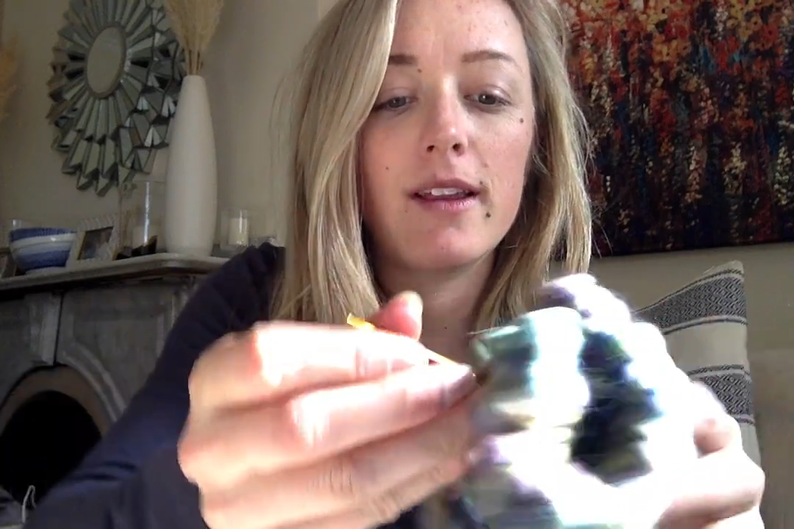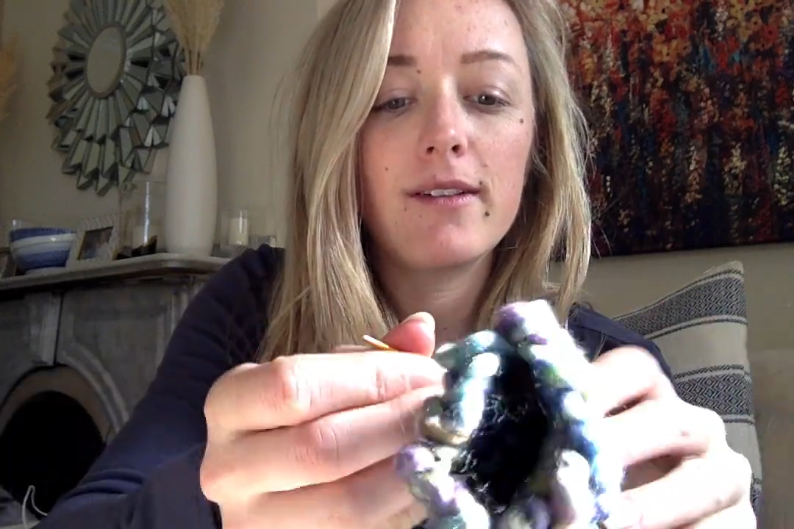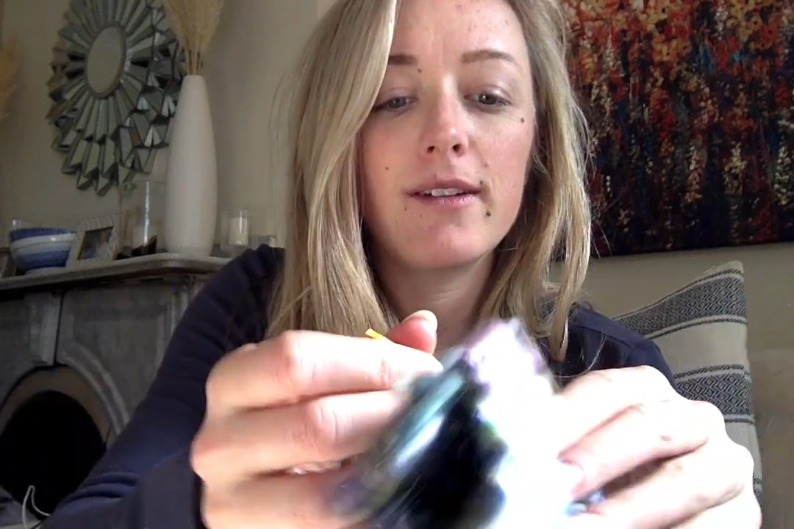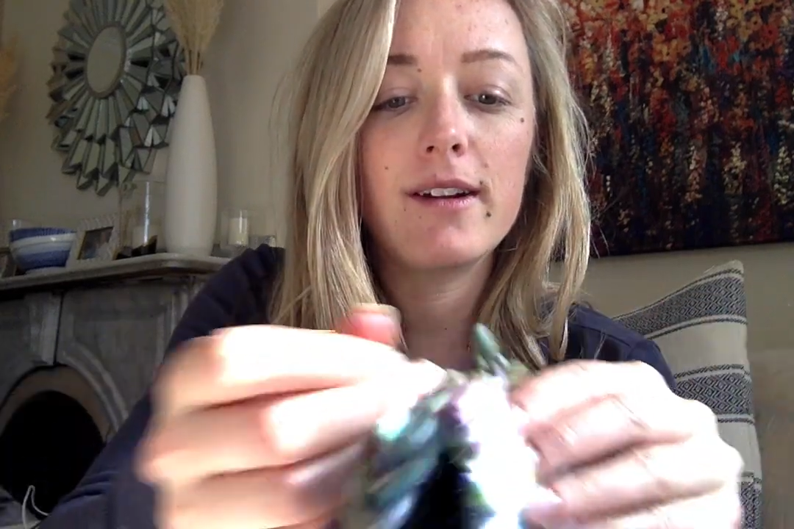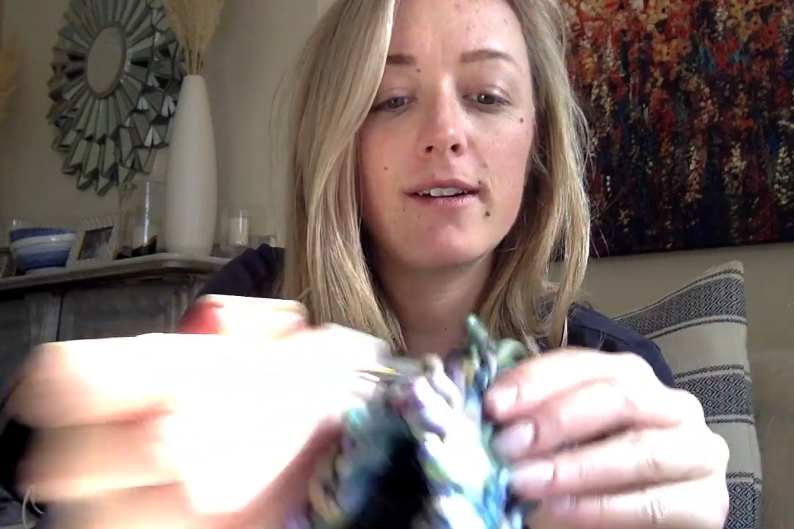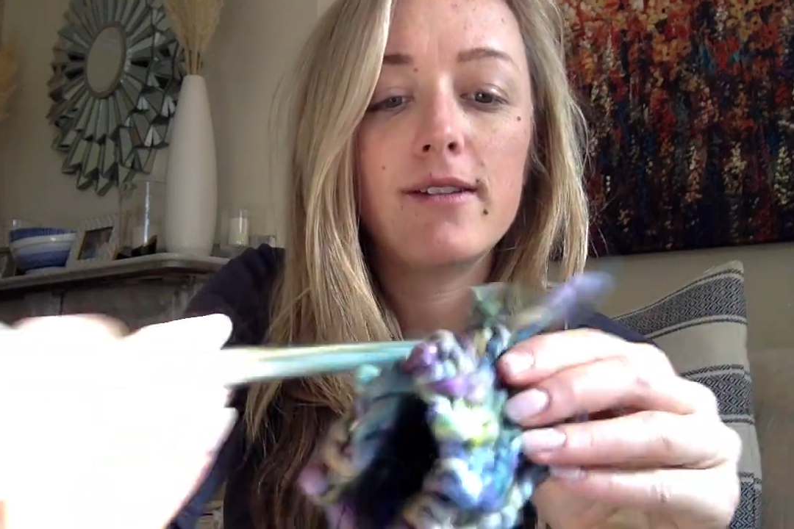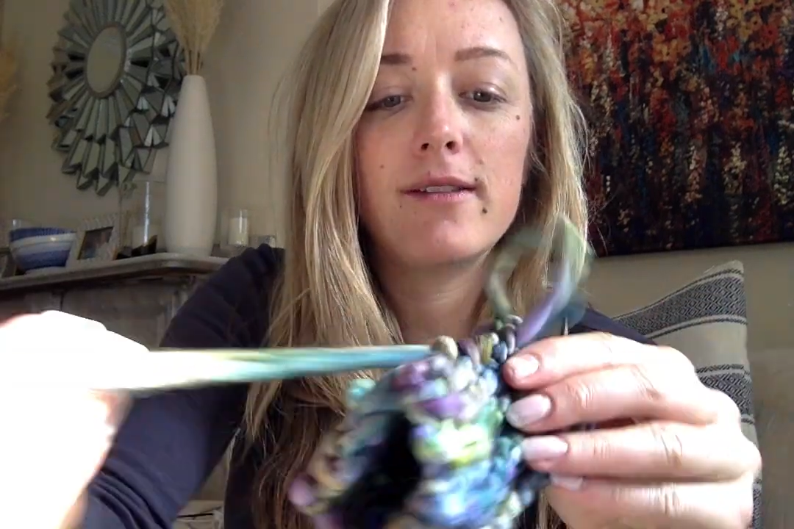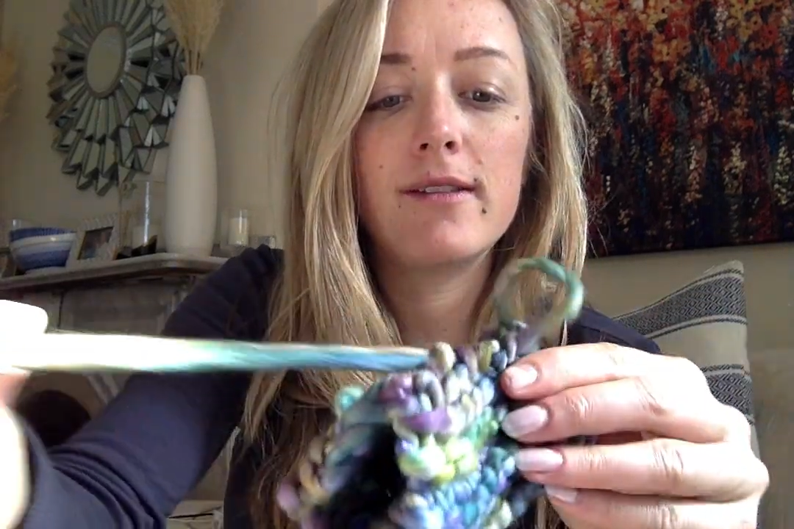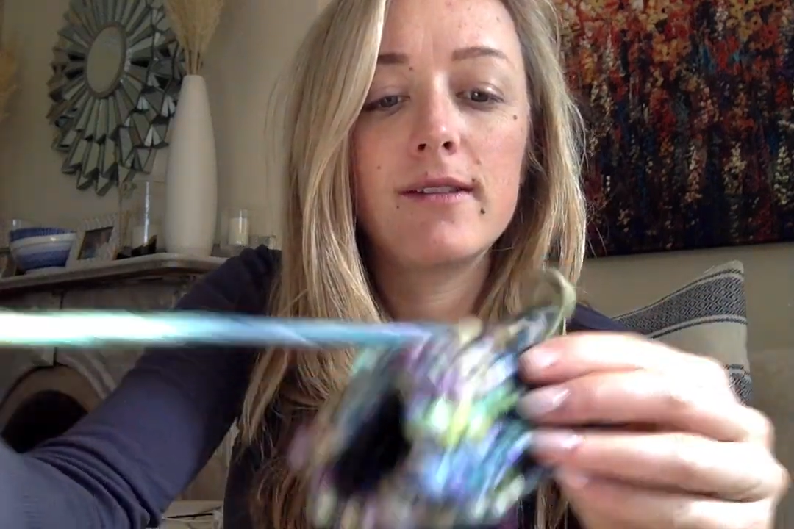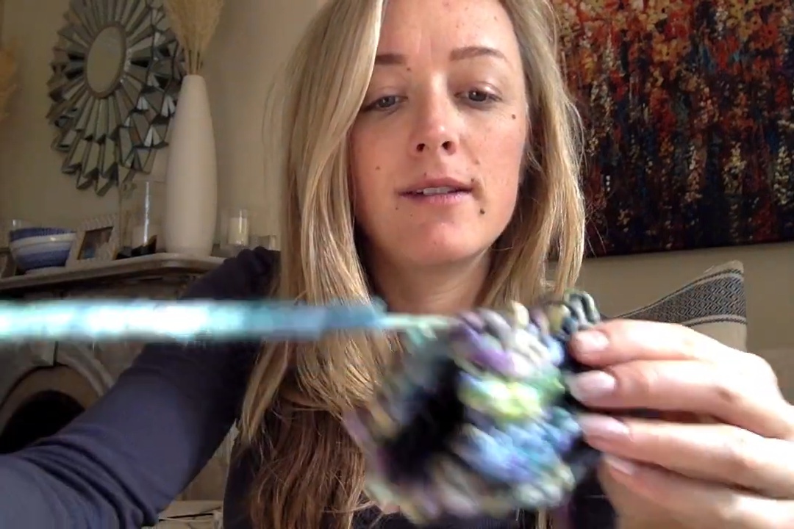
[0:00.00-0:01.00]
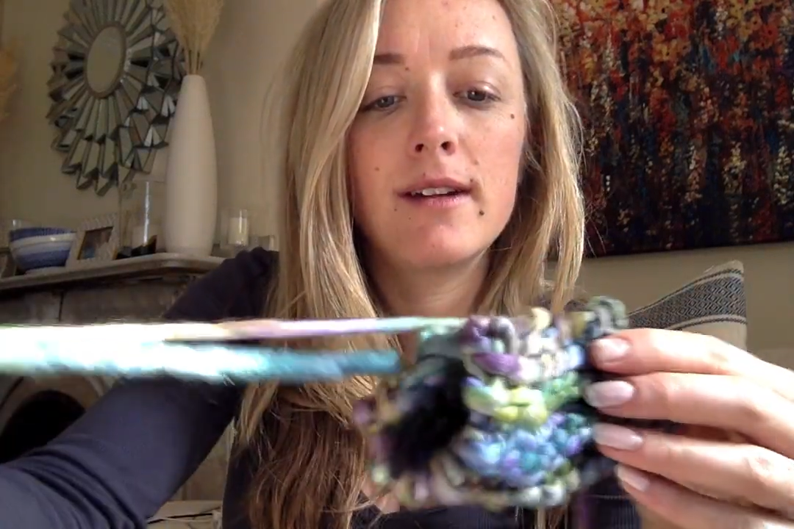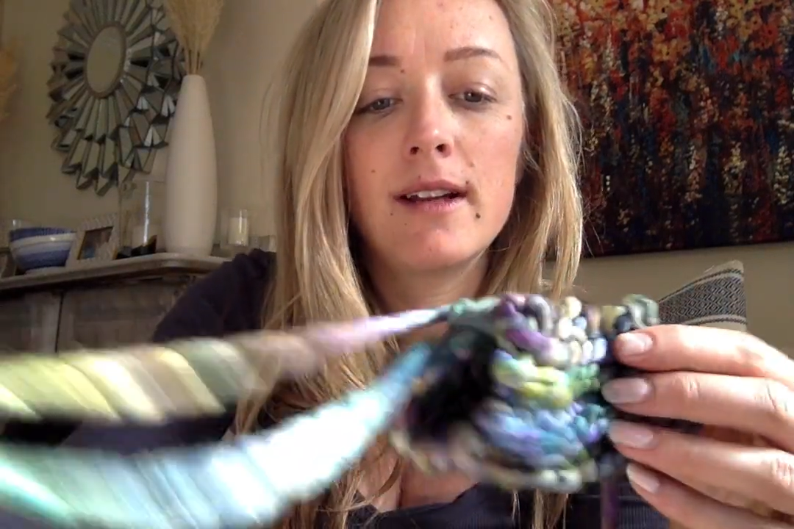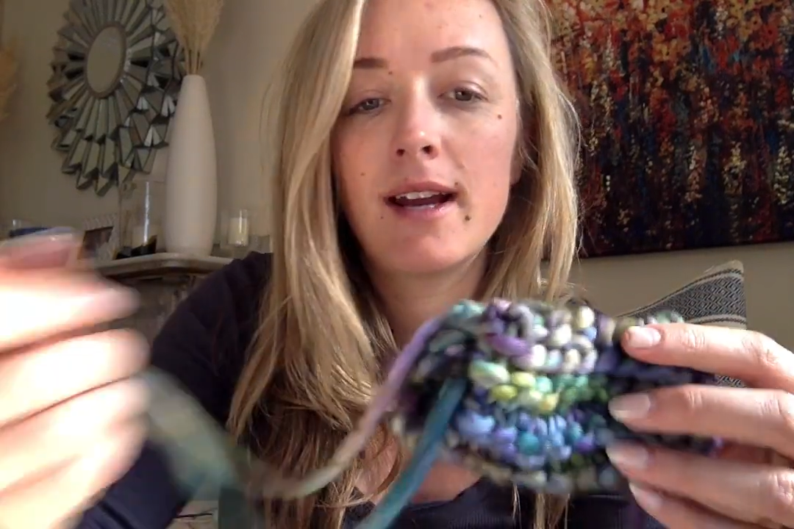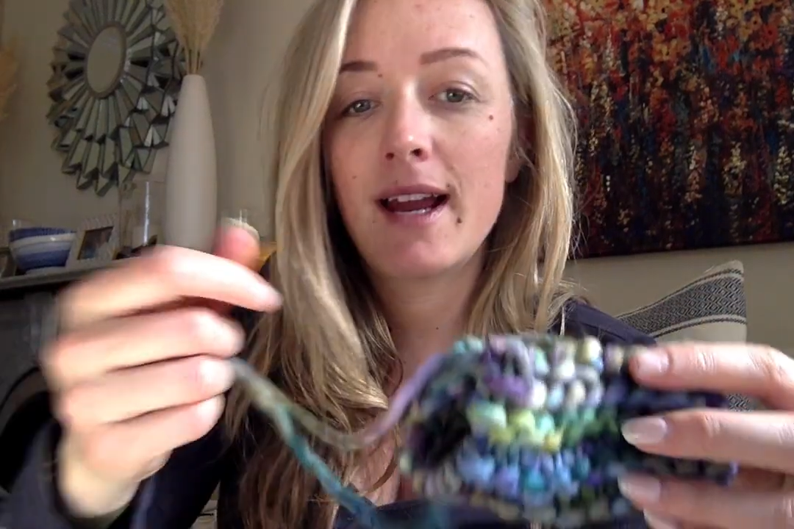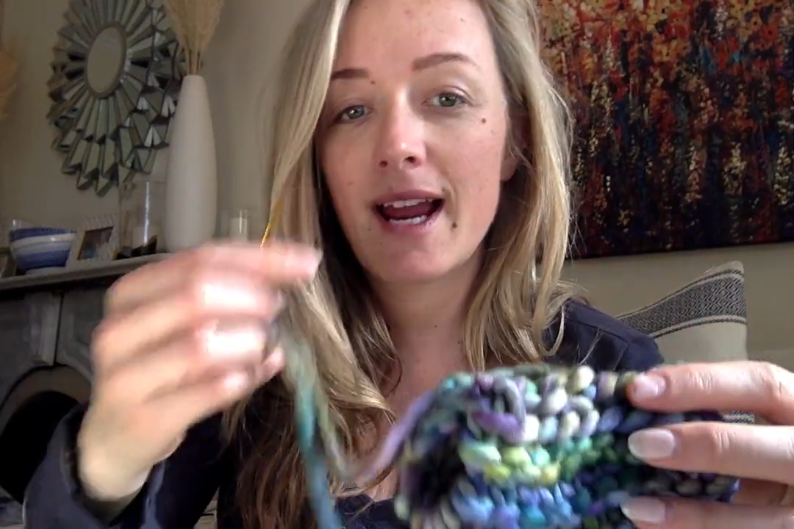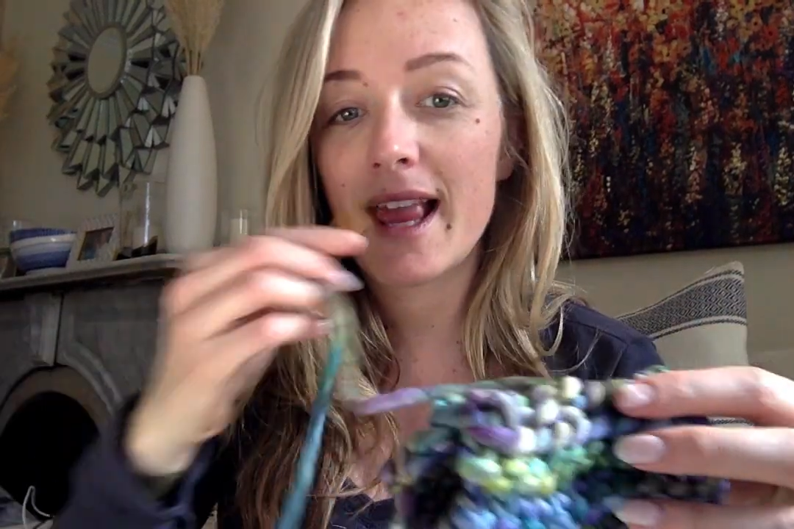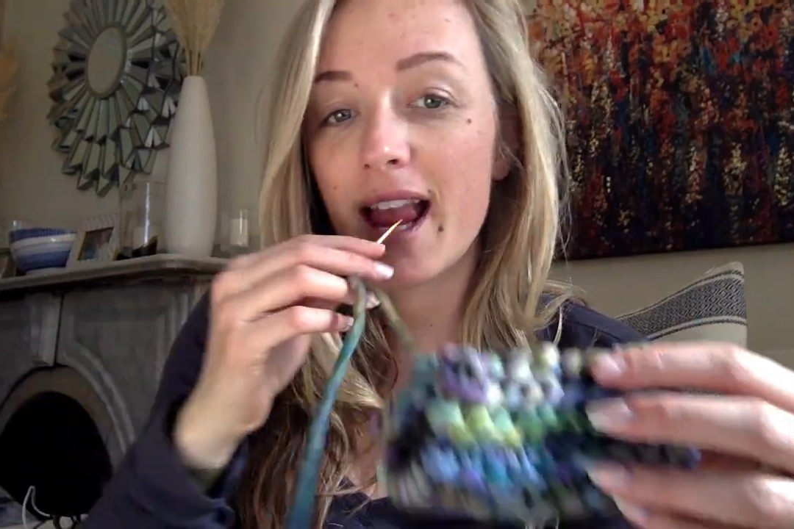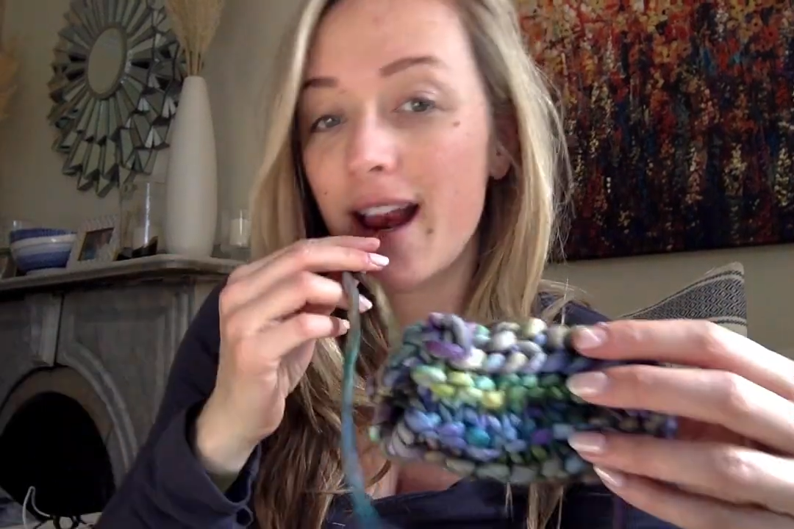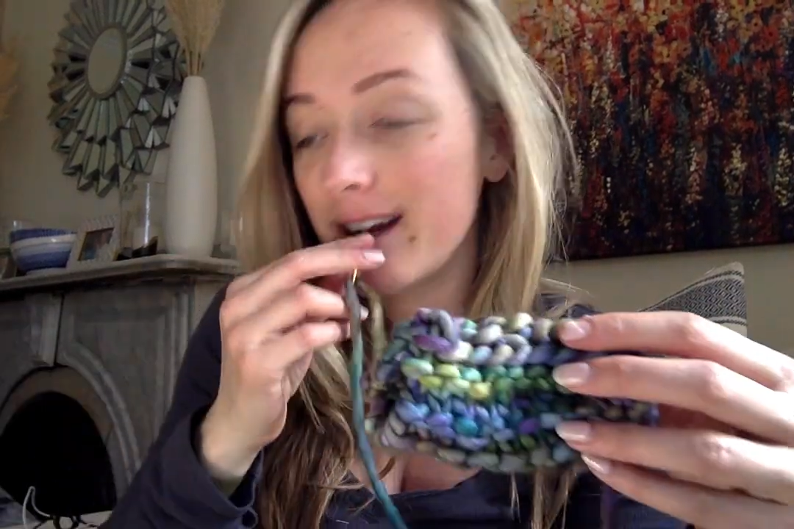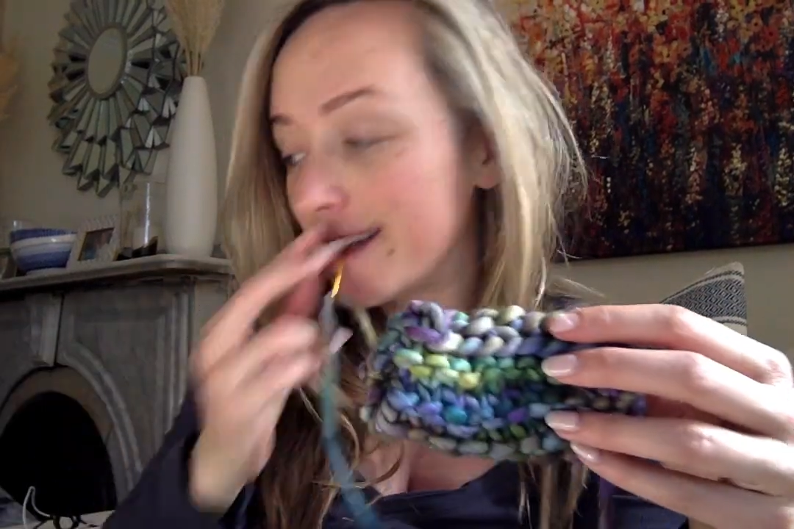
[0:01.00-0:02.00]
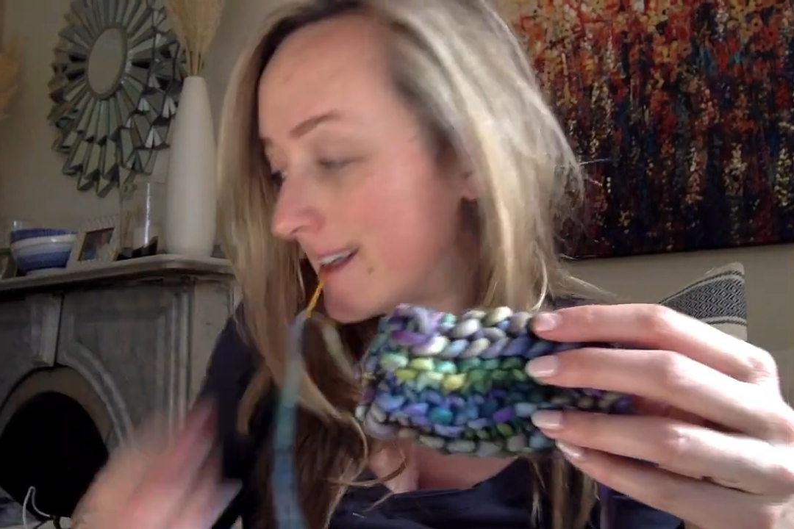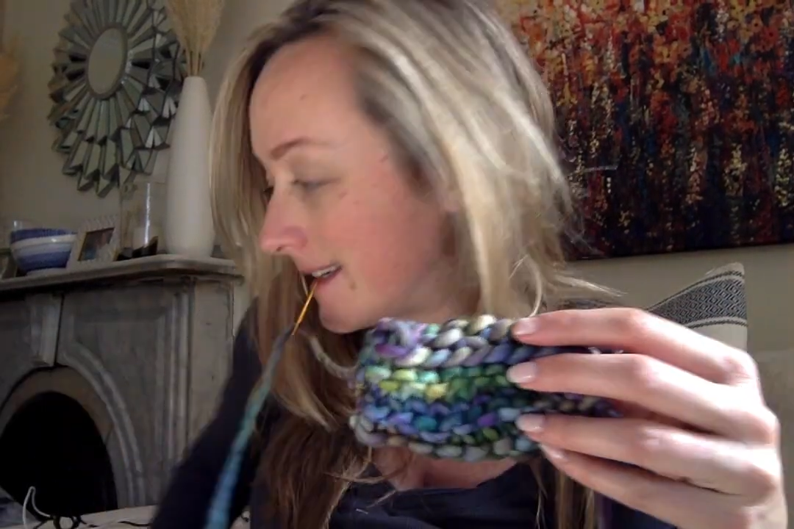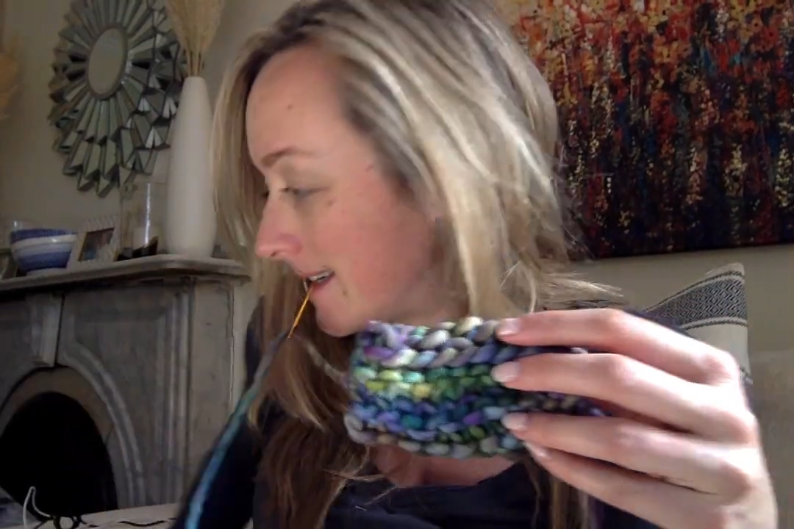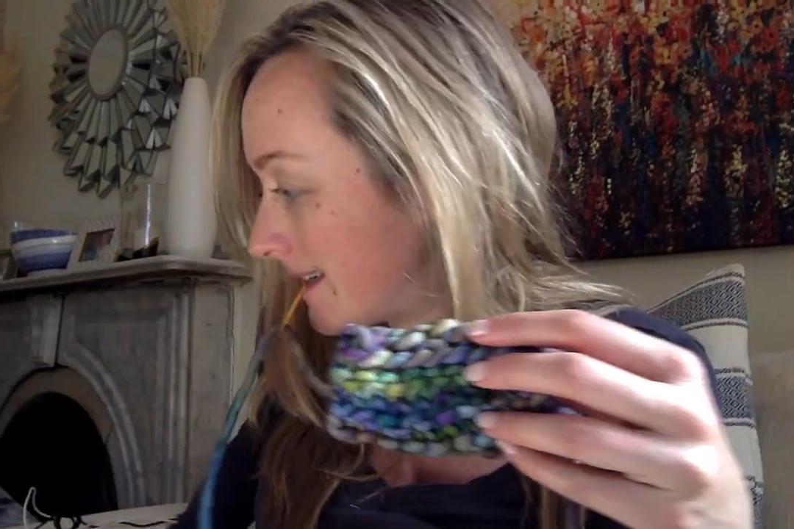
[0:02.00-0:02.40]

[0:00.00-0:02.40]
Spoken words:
through and then cut it,